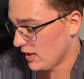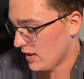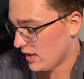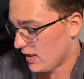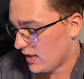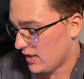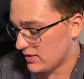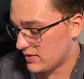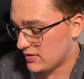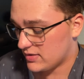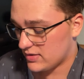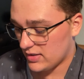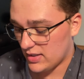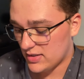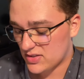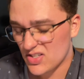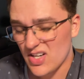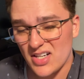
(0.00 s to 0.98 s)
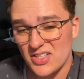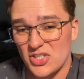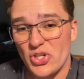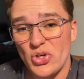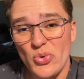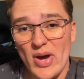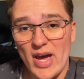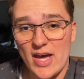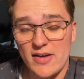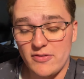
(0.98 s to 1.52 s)
It's not
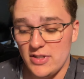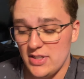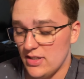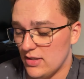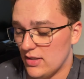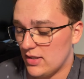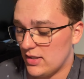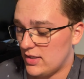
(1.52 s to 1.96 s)
too heavy.